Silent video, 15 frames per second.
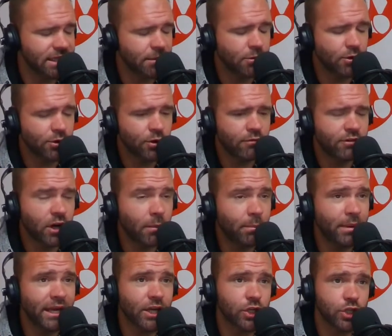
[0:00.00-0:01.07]
Number one overall
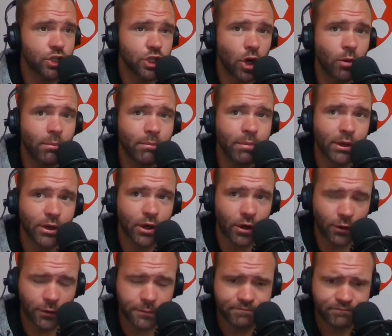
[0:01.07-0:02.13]
pick, Joe
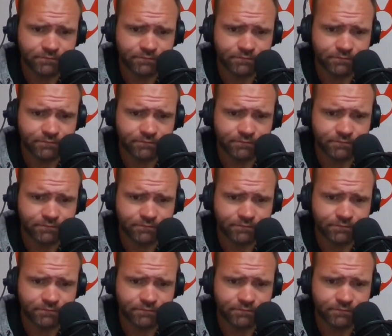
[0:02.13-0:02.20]
Burrow.